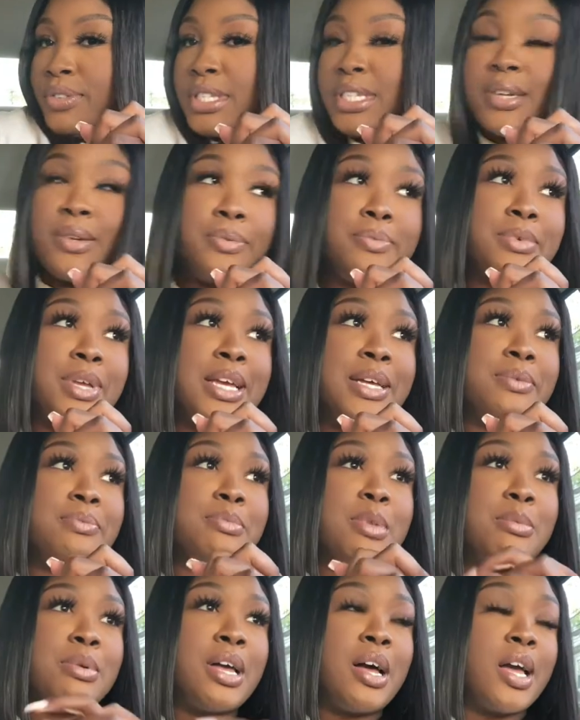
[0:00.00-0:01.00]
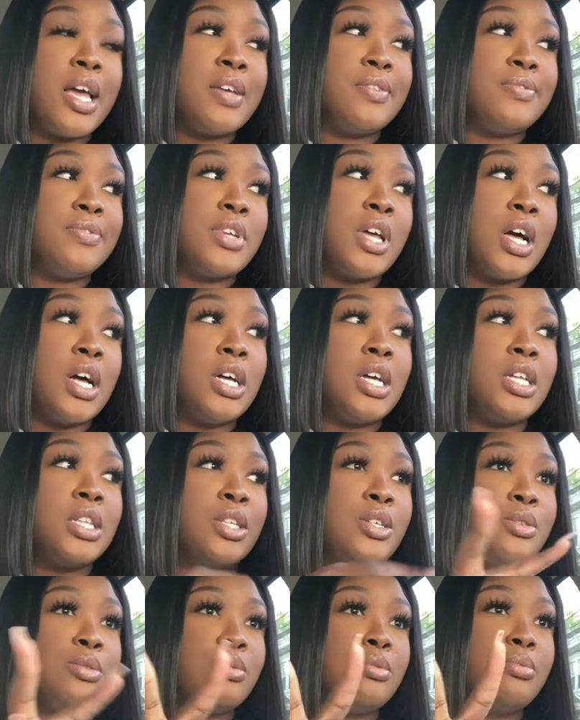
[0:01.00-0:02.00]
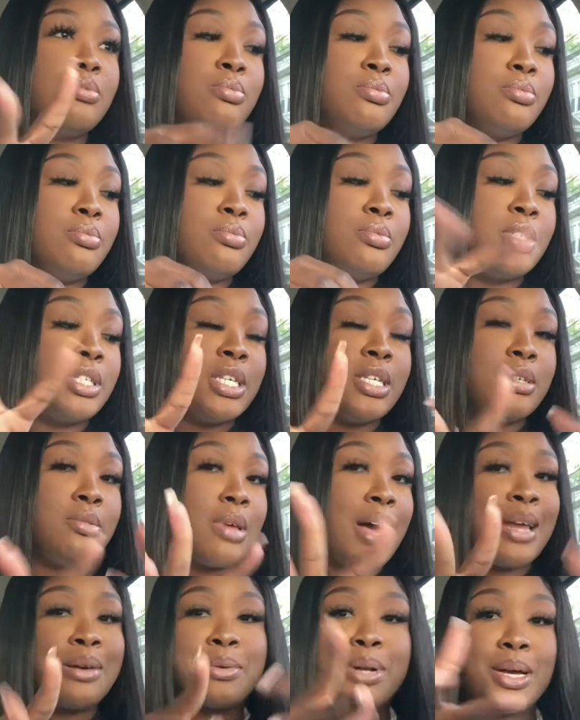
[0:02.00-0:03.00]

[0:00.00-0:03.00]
So yeah, maybe I'll give y'all a little. See, I don't